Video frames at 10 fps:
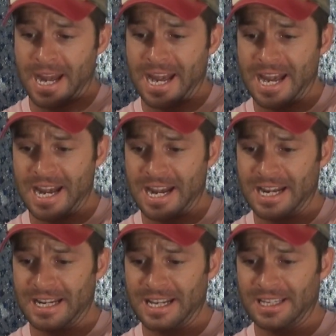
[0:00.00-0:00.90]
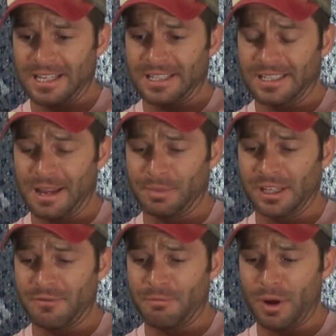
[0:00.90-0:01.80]
And this is, I
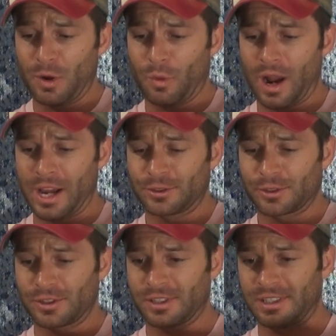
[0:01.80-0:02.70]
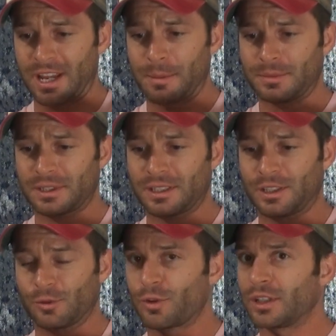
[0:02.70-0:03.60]
believe, Budweiser's attempt
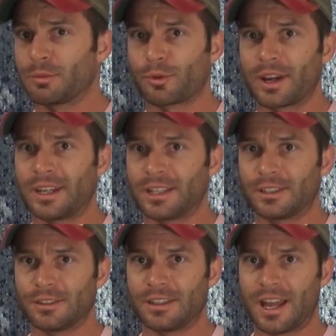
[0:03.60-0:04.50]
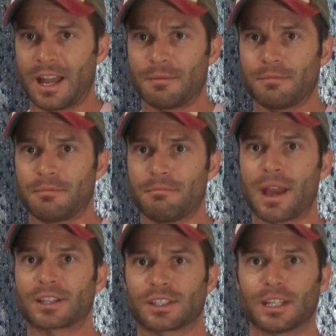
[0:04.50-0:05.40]
to really break into that
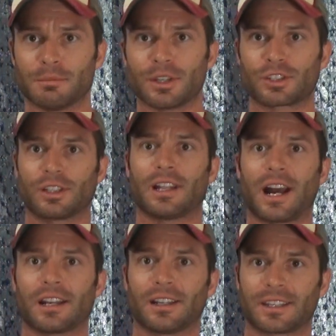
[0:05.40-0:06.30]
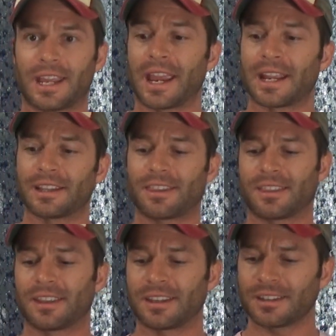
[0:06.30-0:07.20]
Mexican Michelada can
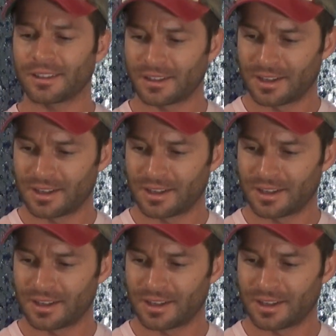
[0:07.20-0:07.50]
thing.